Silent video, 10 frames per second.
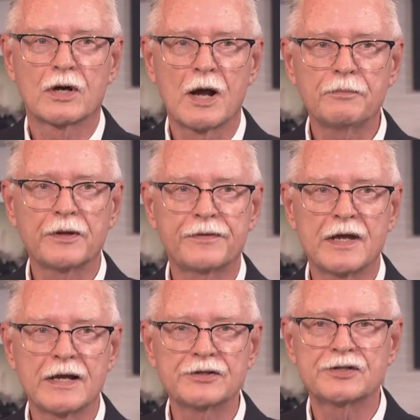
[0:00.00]
a couple of
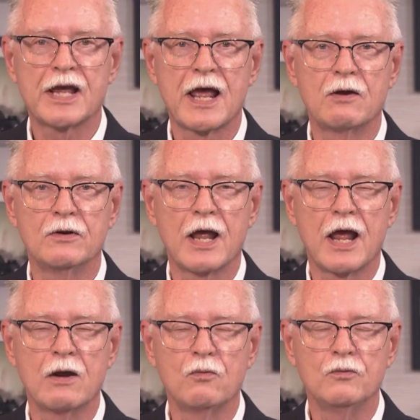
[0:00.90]
things,
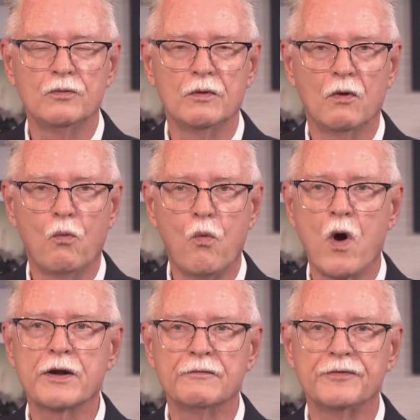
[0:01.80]
and
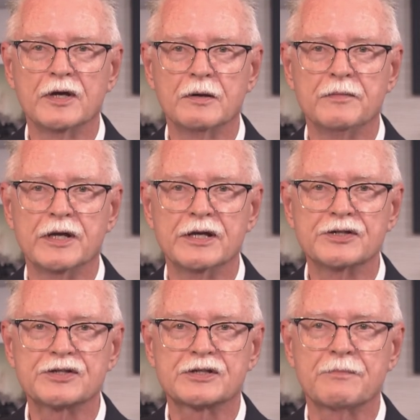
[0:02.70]
one of them
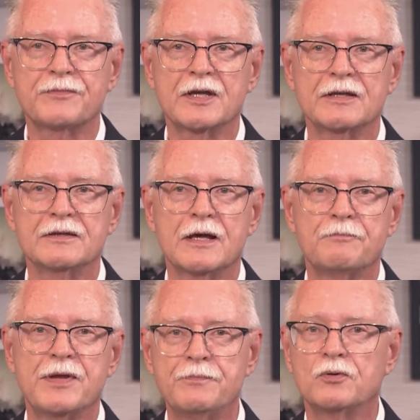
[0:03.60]
is something that
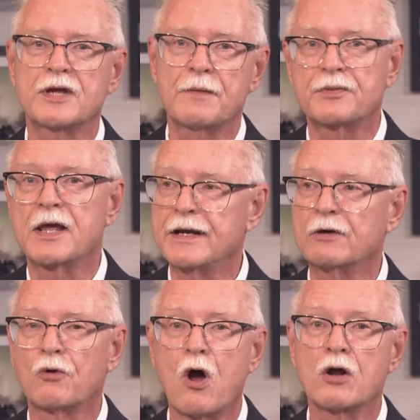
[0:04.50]
people kept getting
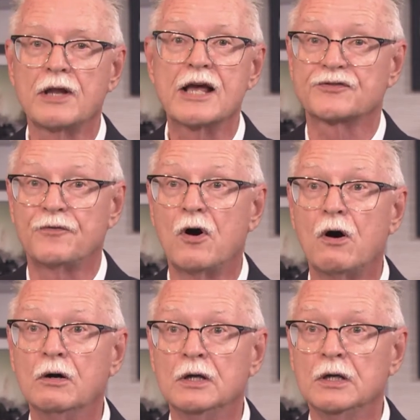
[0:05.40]
wrong last
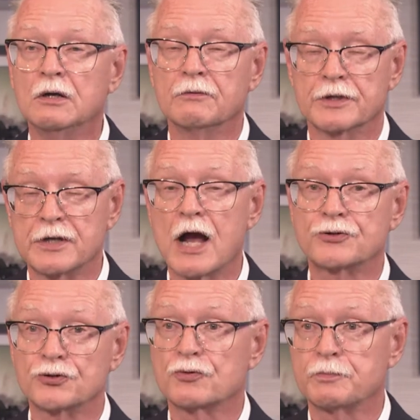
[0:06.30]
fall when the
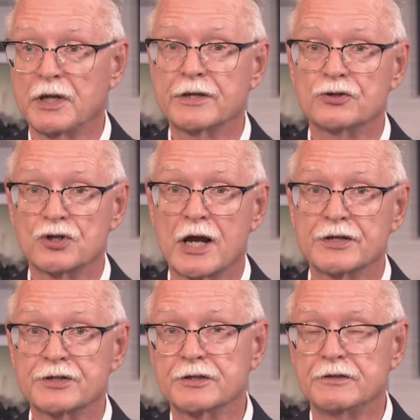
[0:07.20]
Dodgers were playing the
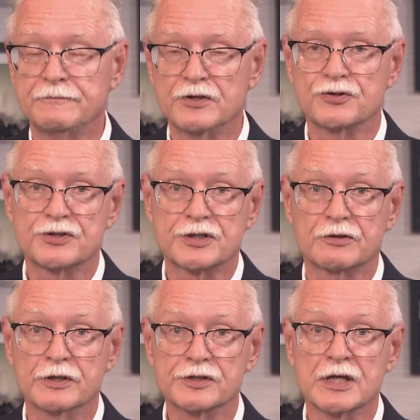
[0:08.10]
Giants in the division
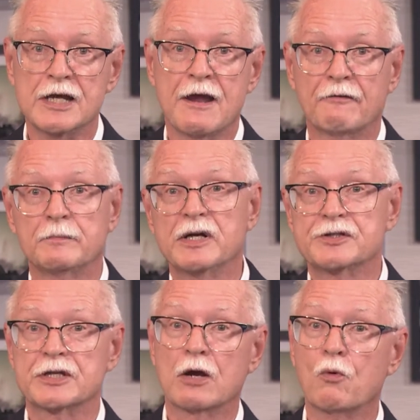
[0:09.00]
series. Everybody's
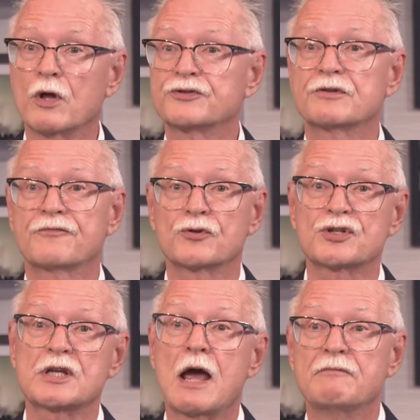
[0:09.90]
saying, well, it's the
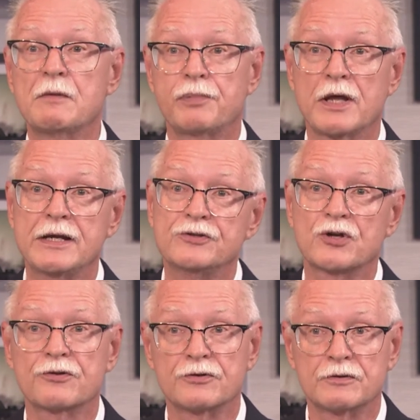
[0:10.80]
first time they played each
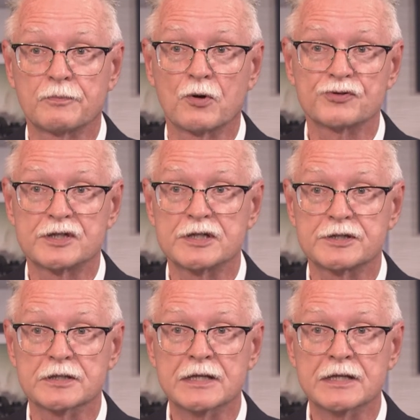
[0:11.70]
other in the postseason.